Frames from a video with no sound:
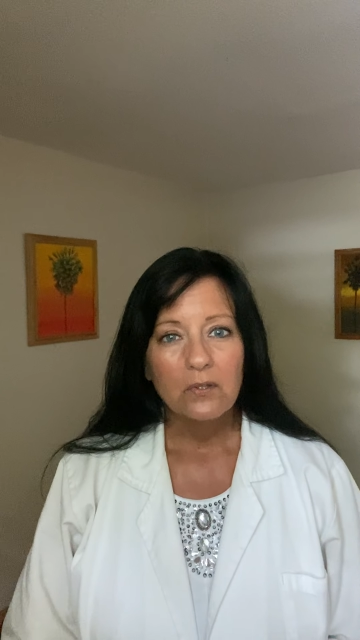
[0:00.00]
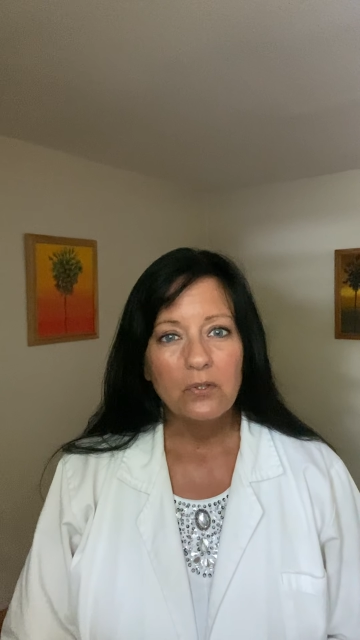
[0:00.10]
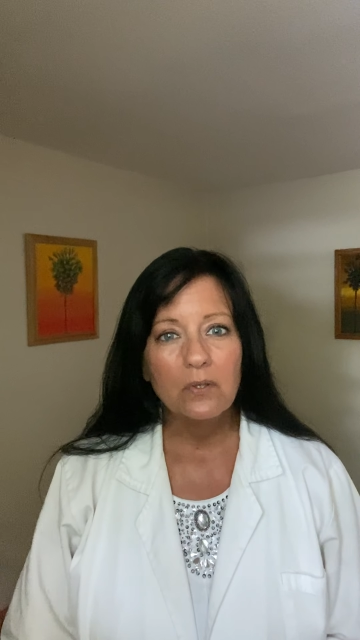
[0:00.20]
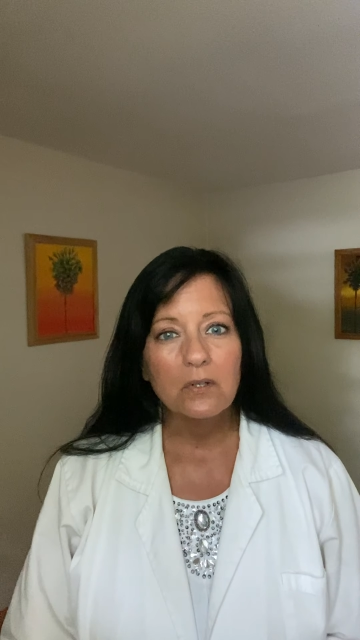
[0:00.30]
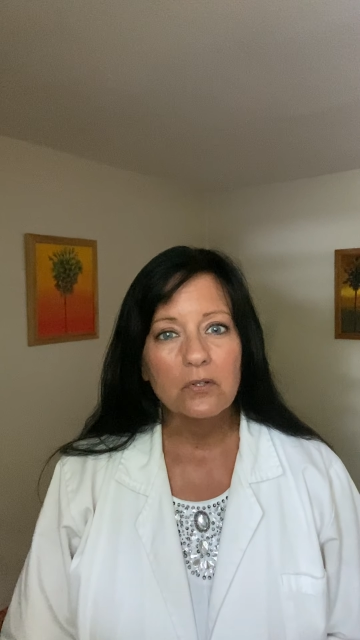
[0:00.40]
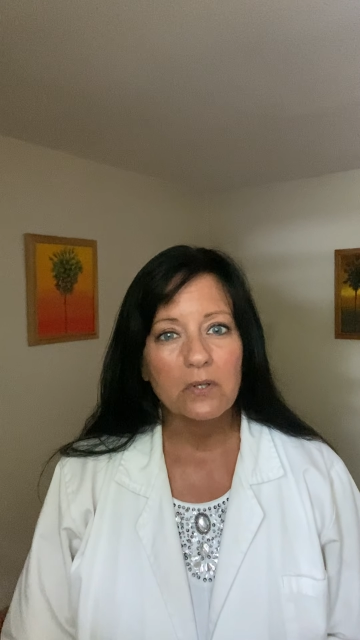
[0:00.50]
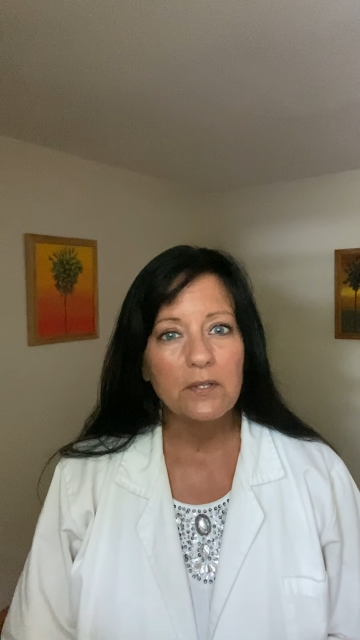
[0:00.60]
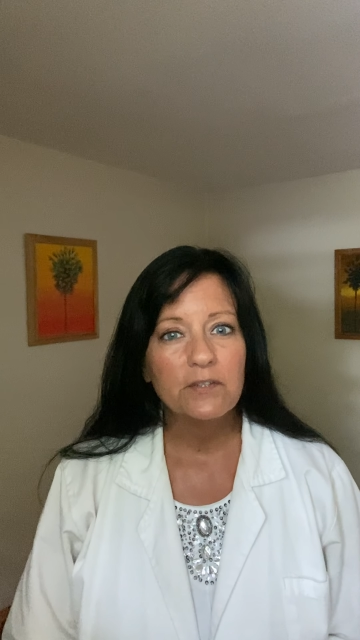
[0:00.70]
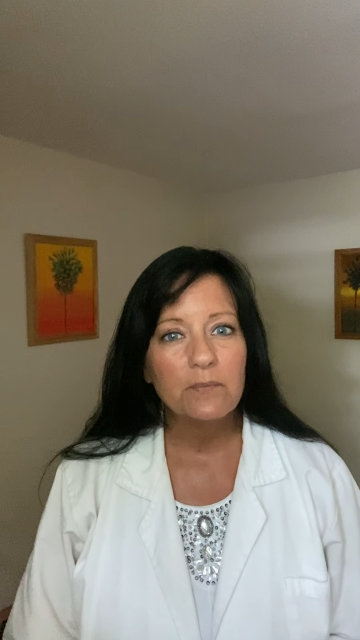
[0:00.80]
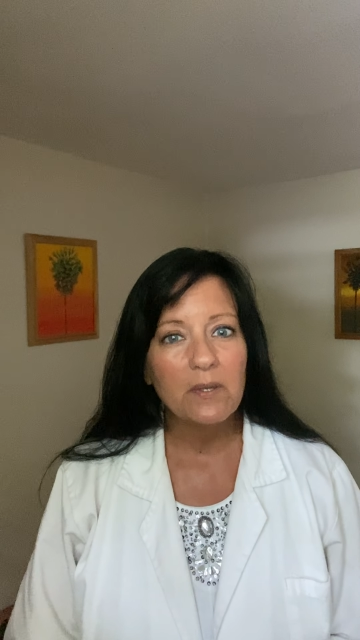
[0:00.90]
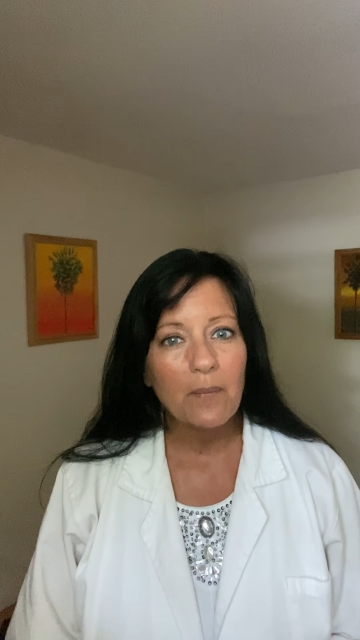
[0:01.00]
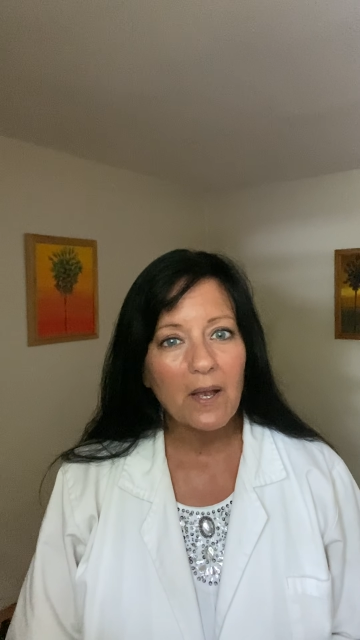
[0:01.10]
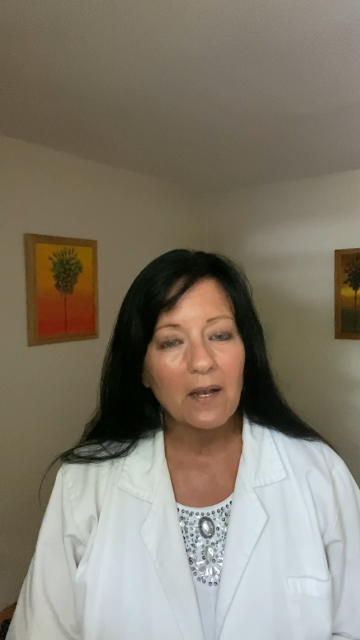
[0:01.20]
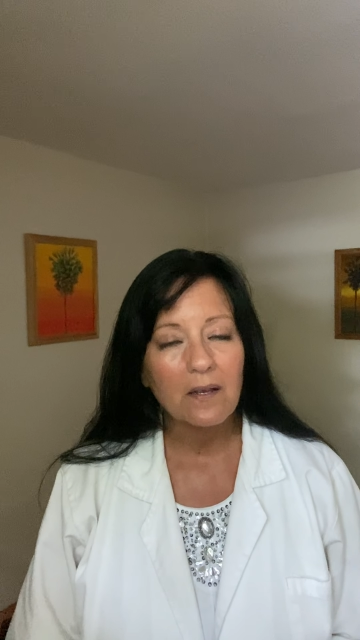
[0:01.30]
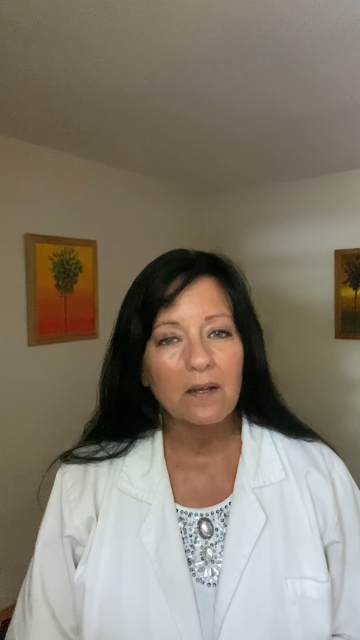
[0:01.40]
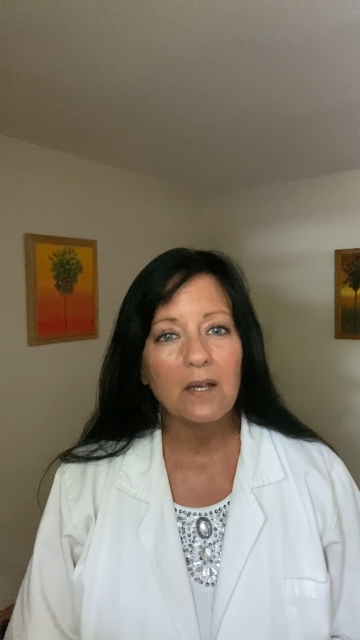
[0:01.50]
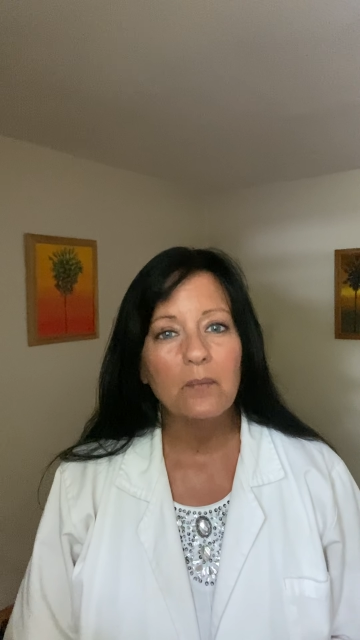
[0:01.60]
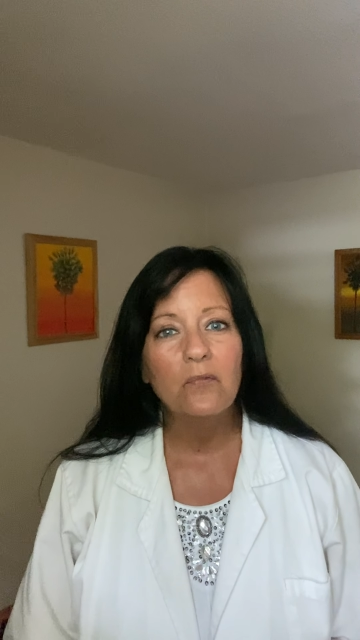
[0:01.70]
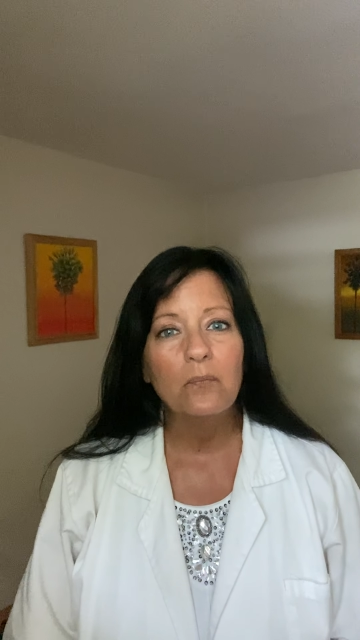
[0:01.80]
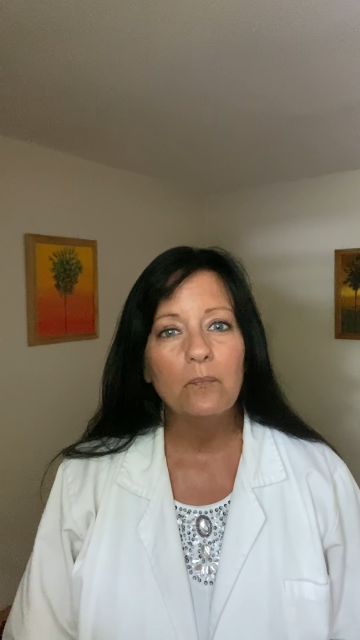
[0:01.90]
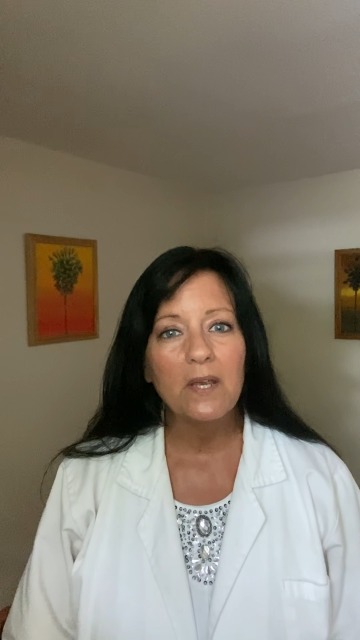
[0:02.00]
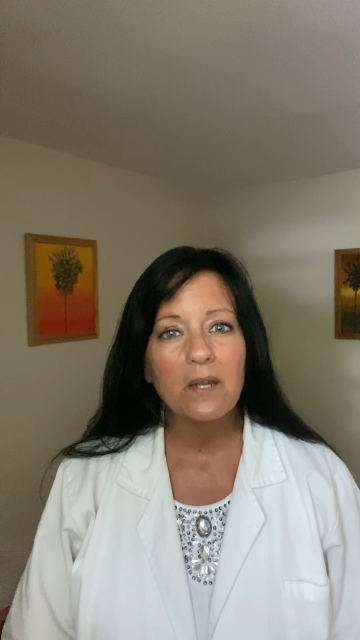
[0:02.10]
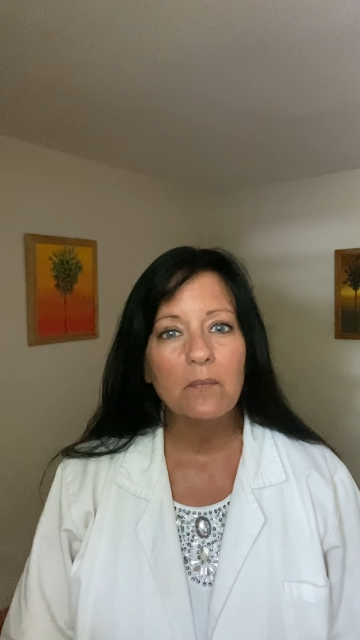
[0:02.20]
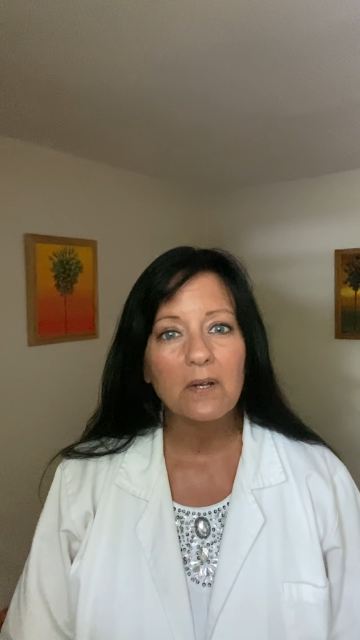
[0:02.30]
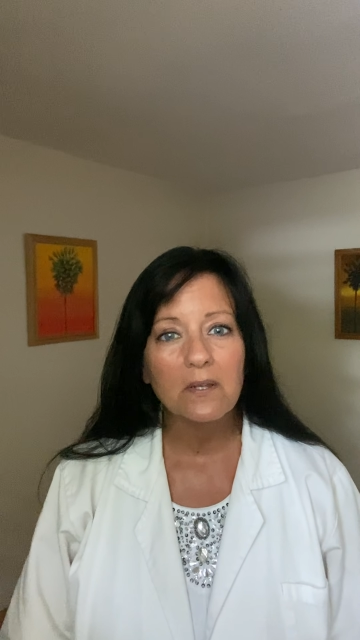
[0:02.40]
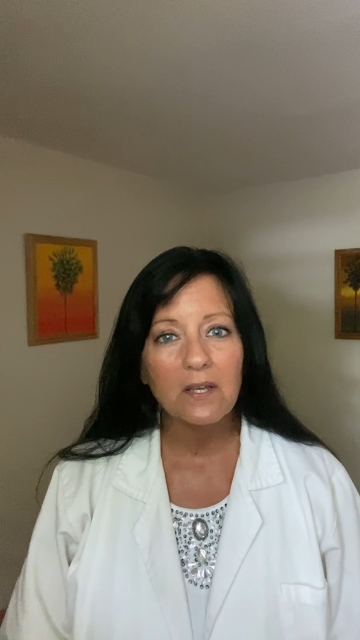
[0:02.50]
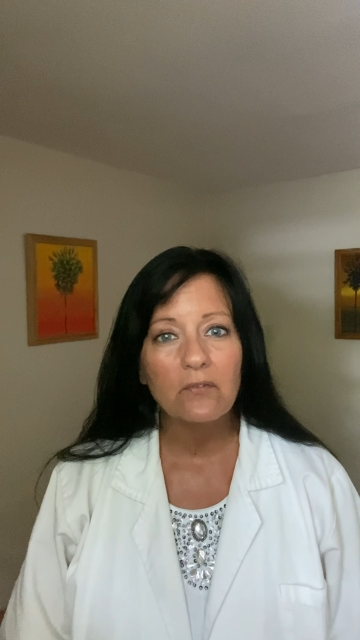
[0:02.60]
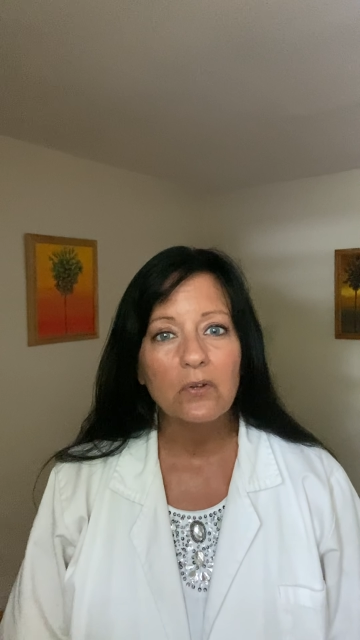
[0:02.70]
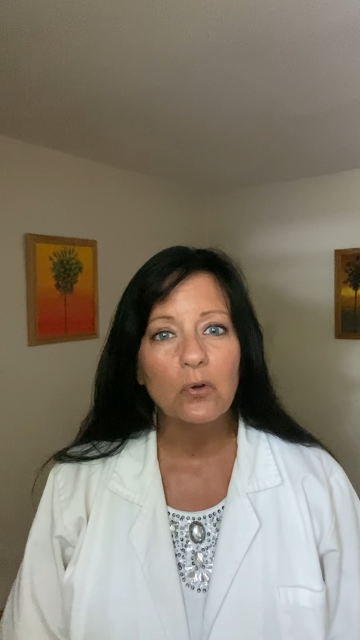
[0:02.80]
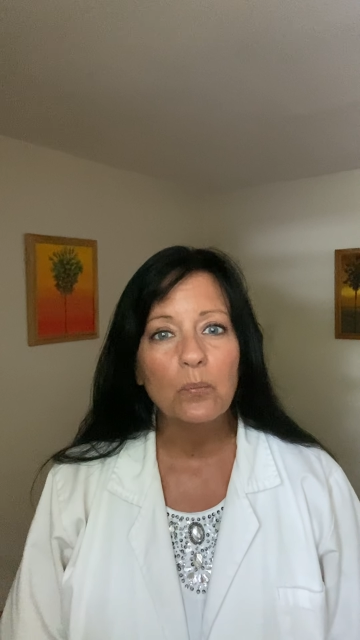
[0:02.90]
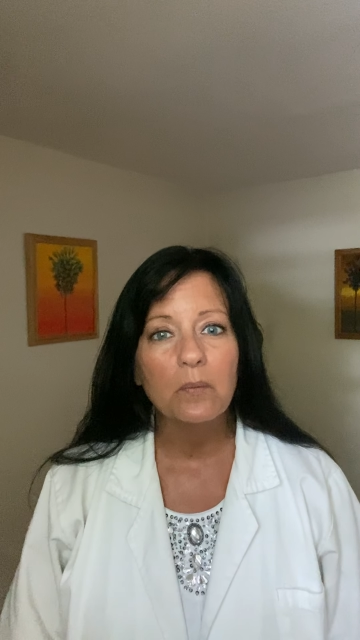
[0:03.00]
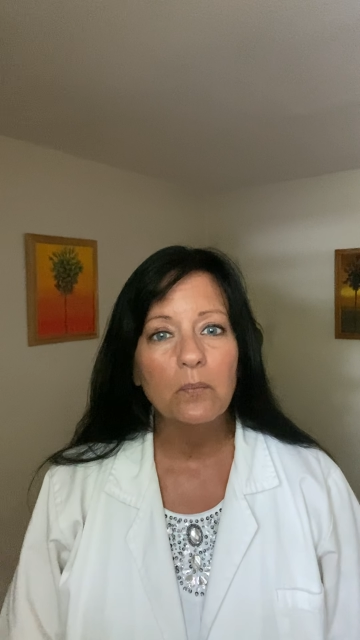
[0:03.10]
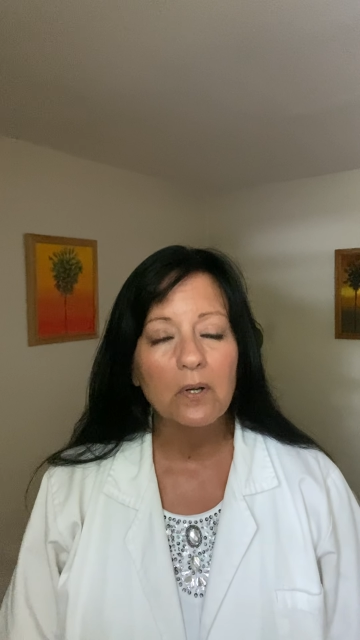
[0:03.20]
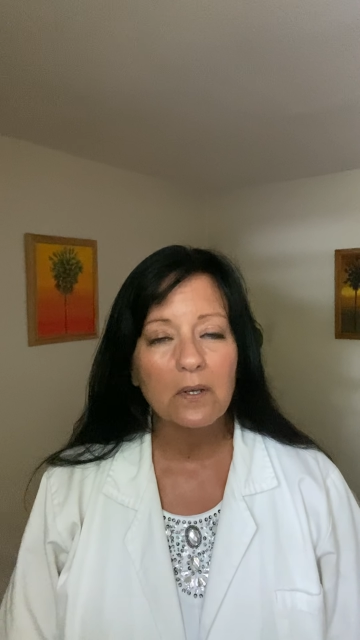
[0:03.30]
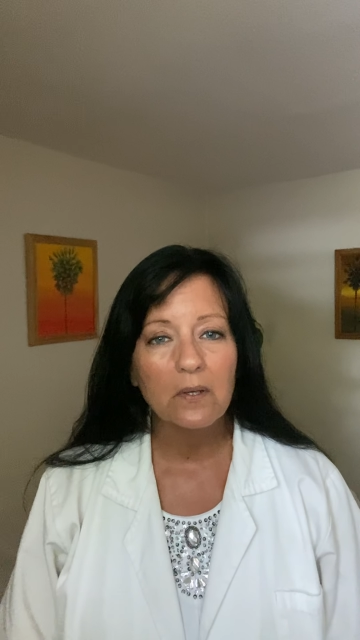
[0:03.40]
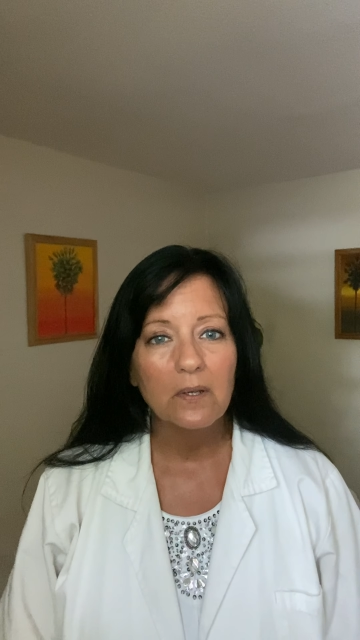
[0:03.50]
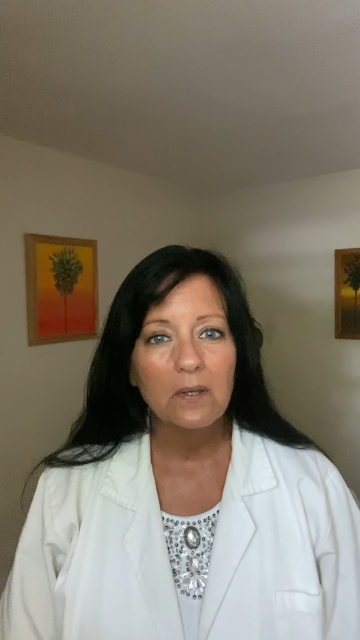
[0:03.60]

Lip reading: You can trace me back. I made my life an open book.